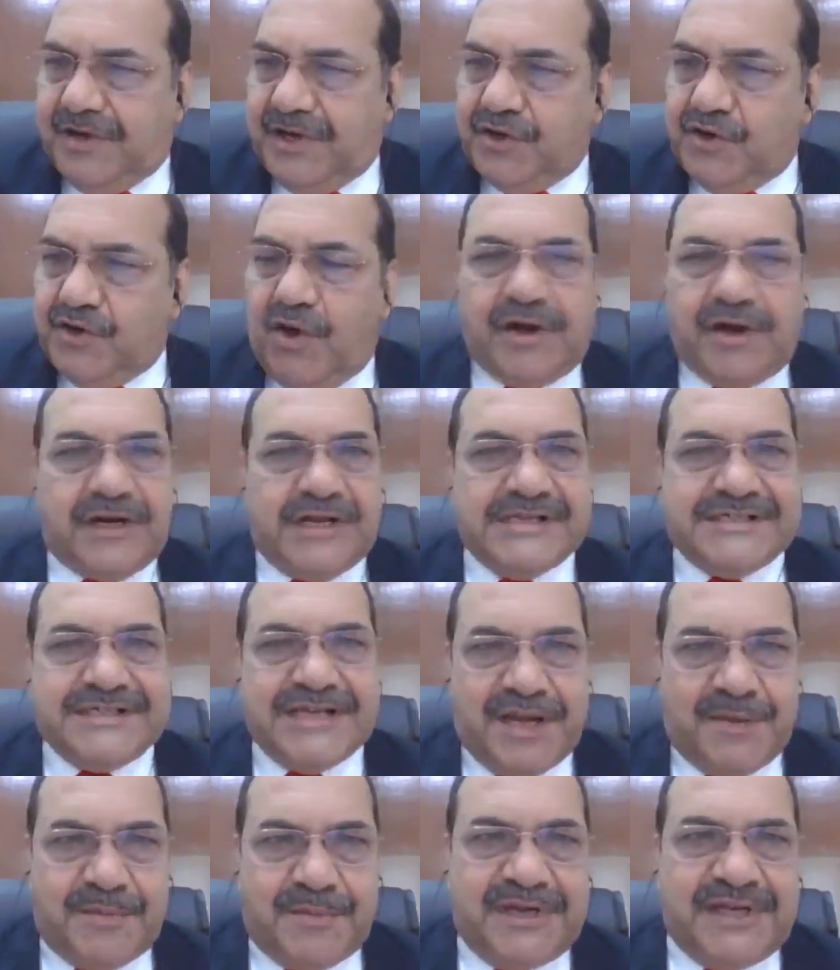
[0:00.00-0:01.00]
inaugural
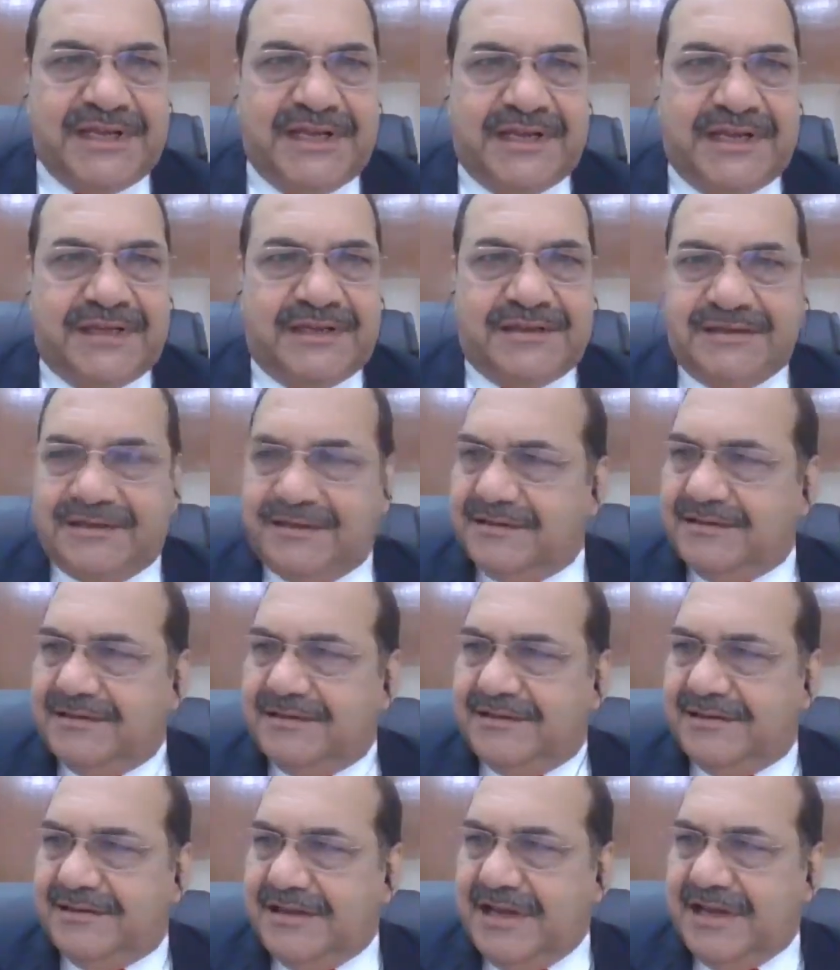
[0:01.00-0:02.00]
ceremony,
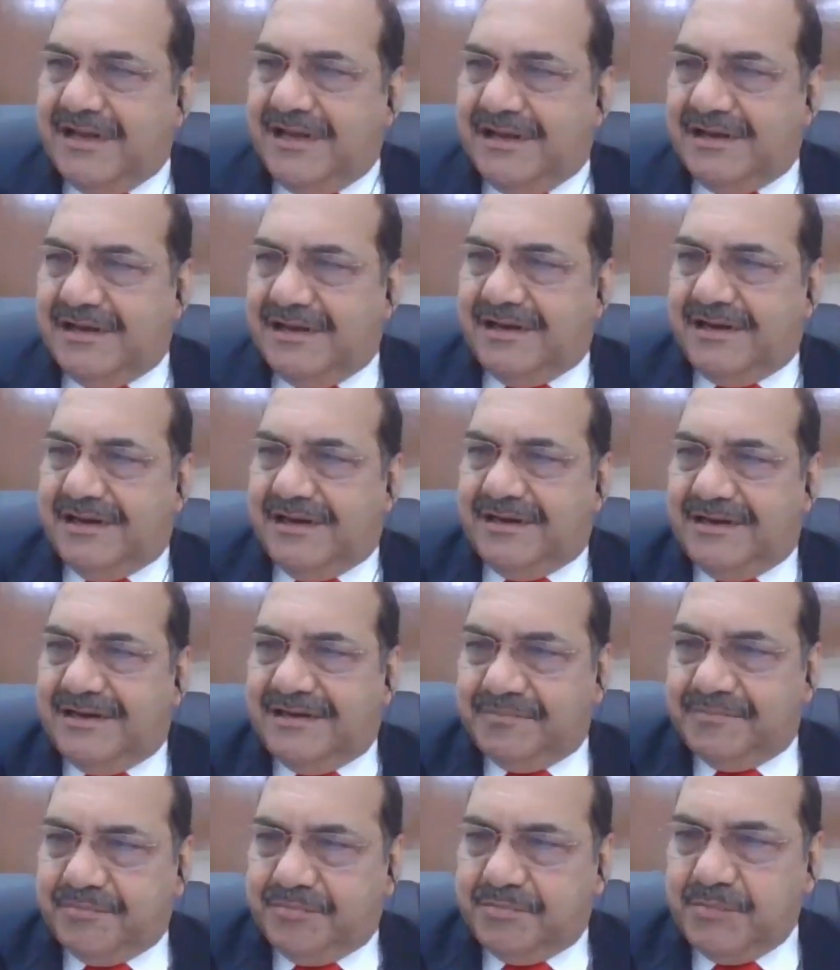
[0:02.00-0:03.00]

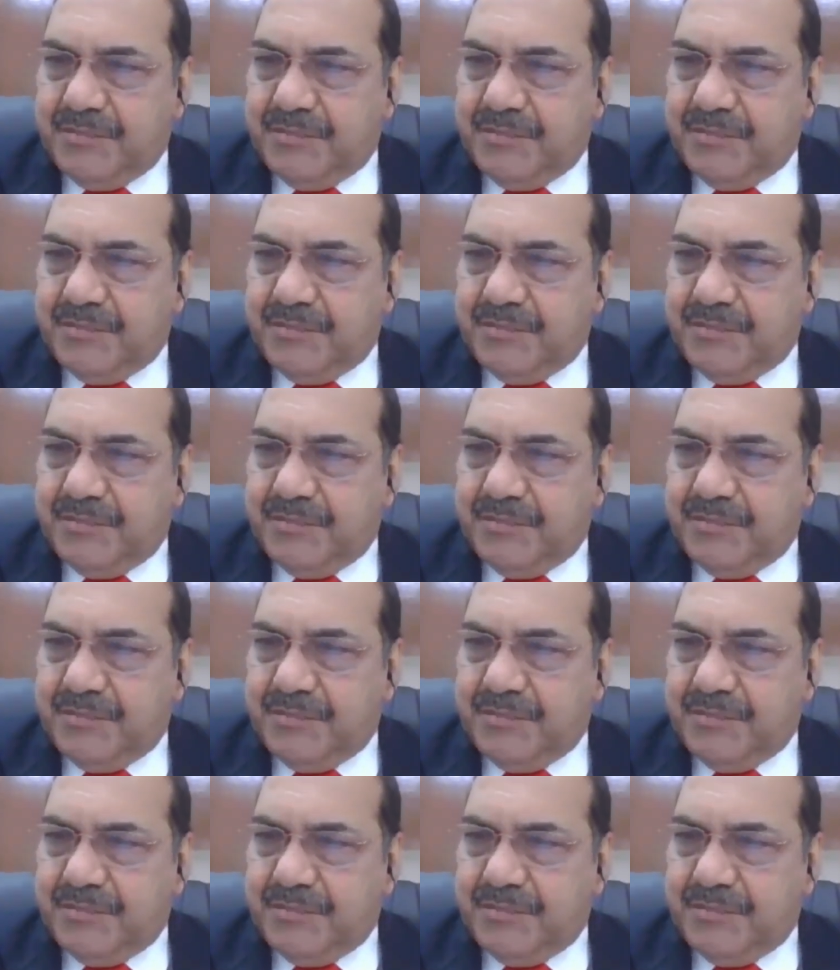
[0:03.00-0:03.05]
of